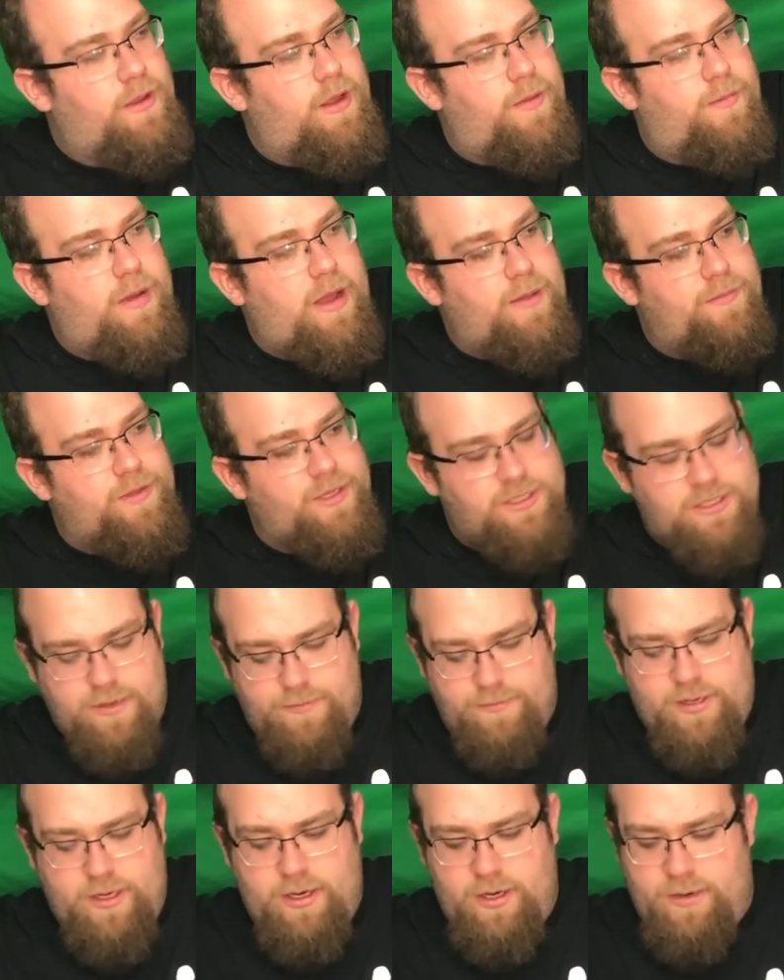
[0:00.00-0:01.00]
I'll pop this
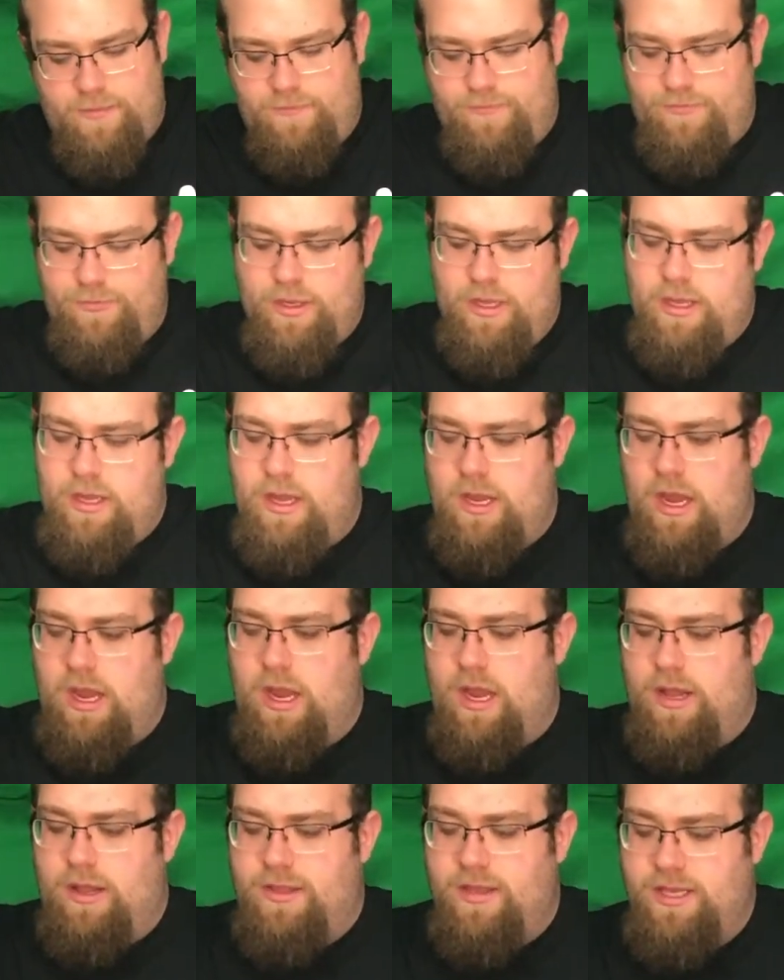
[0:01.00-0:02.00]
up here.
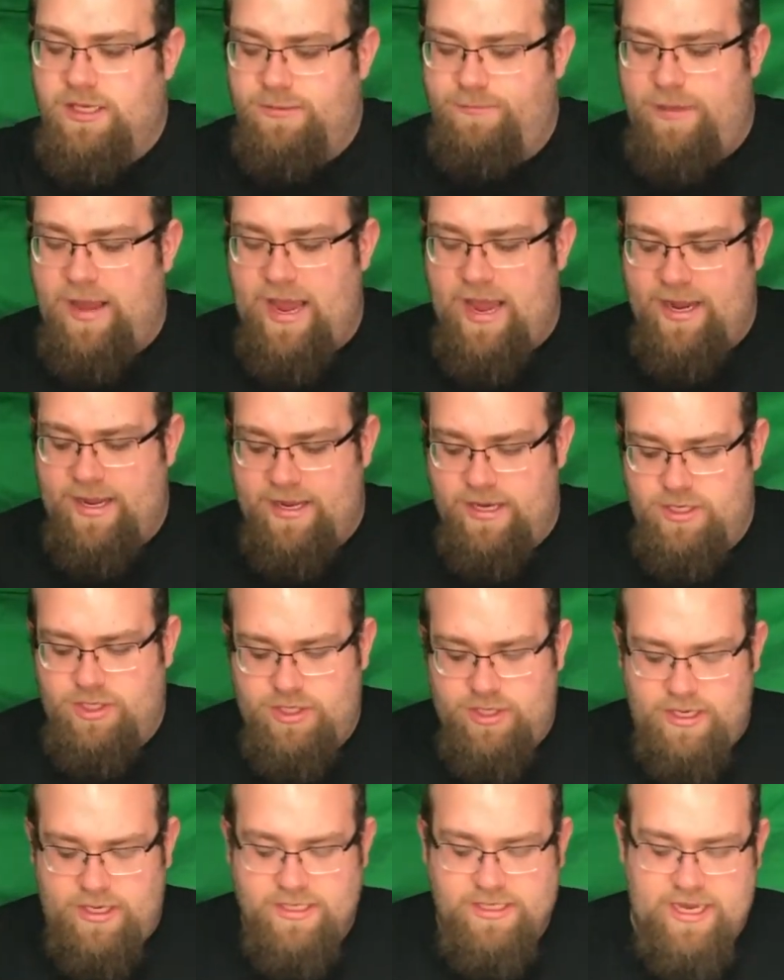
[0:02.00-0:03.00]
This
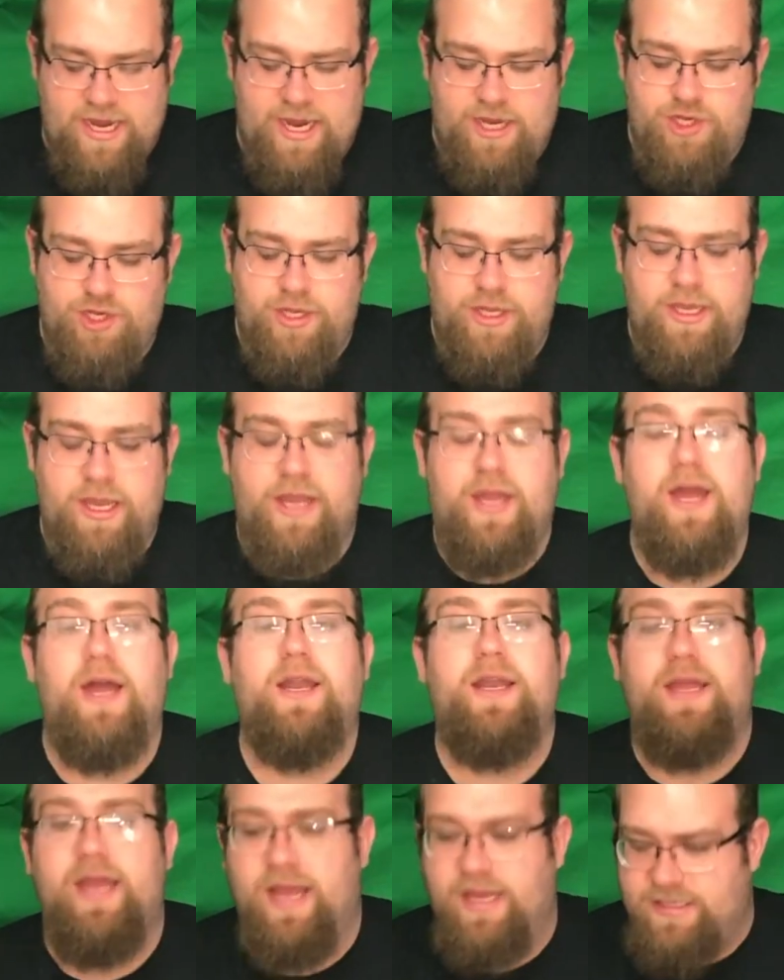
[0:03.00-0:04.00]
package is actually a
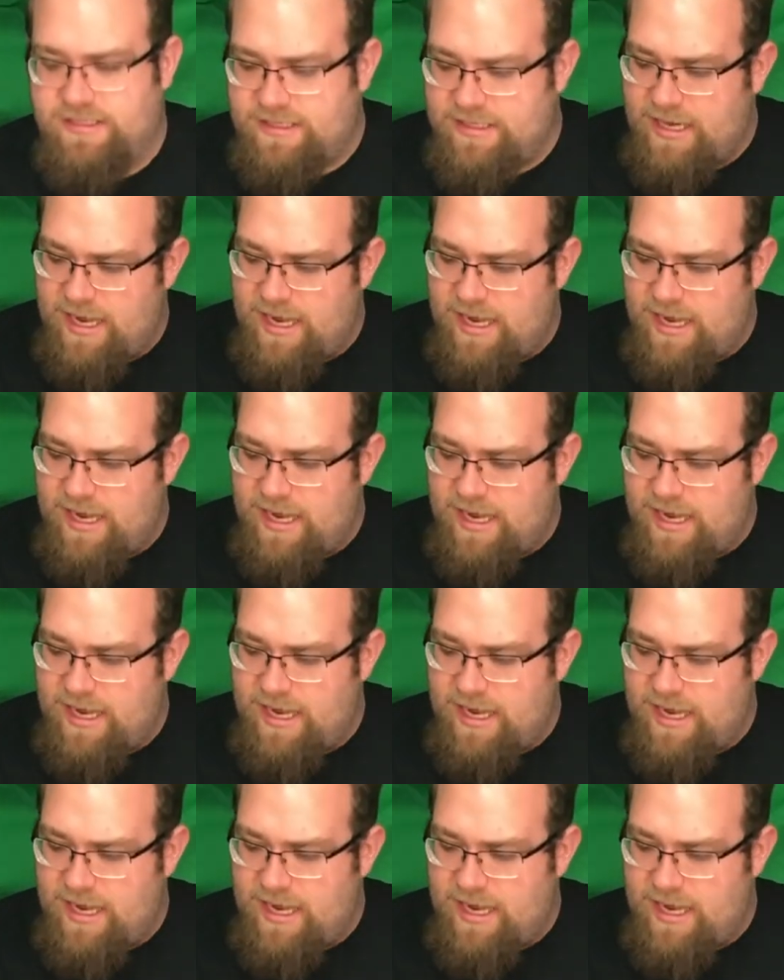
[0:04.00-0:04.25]
gun case.